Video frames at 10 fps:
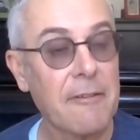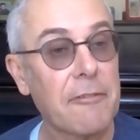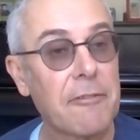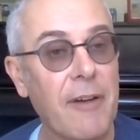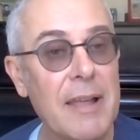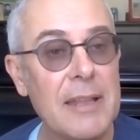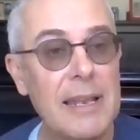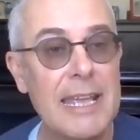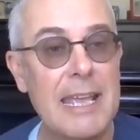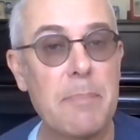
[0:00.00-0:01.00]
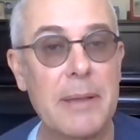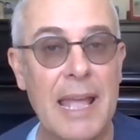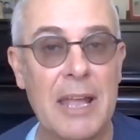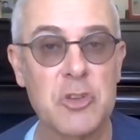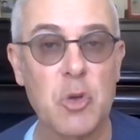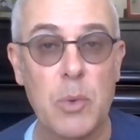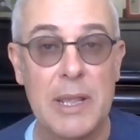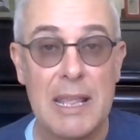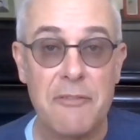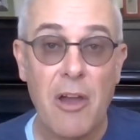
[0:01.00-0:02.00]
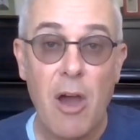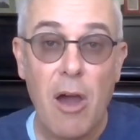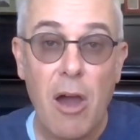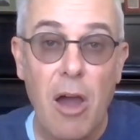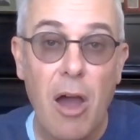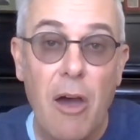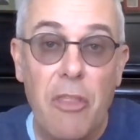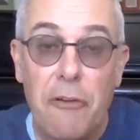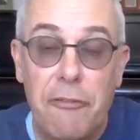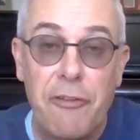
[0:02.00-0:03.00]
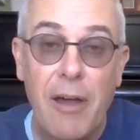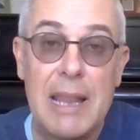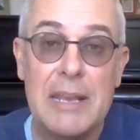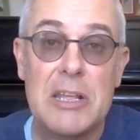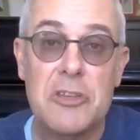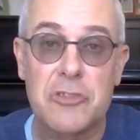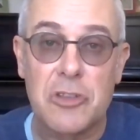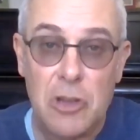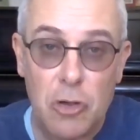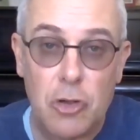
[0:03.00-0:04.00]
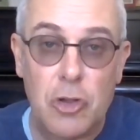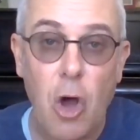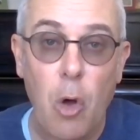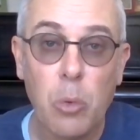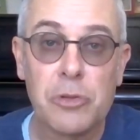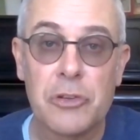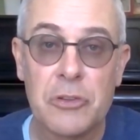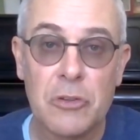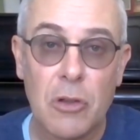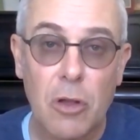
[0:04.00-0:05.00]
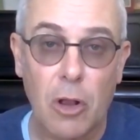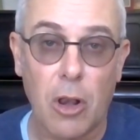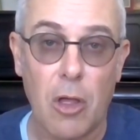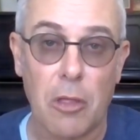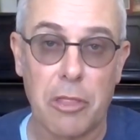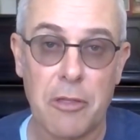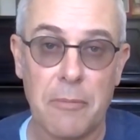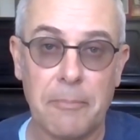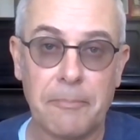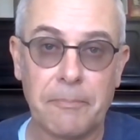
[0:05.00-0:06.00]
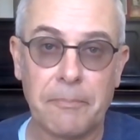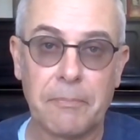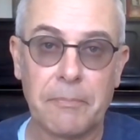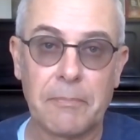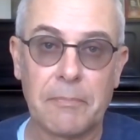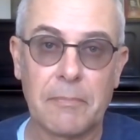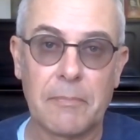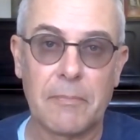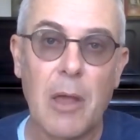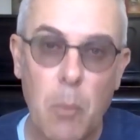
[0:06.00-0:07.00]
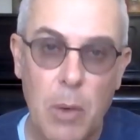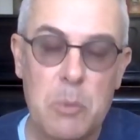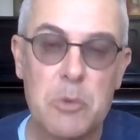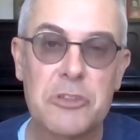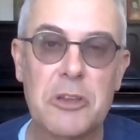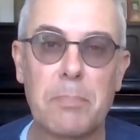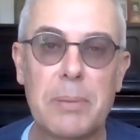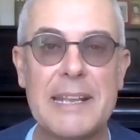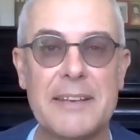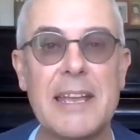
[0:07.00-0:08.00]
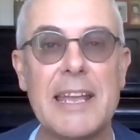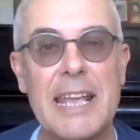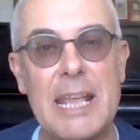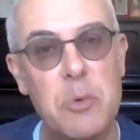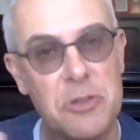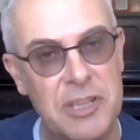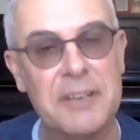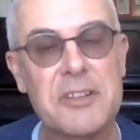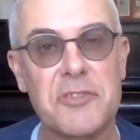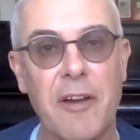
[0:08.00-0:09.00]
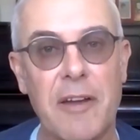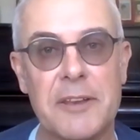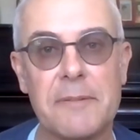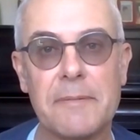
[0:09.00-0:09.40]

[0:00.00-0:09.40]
Finally, he began to weave the finest golden cloth. When it was complete, he was satisfied.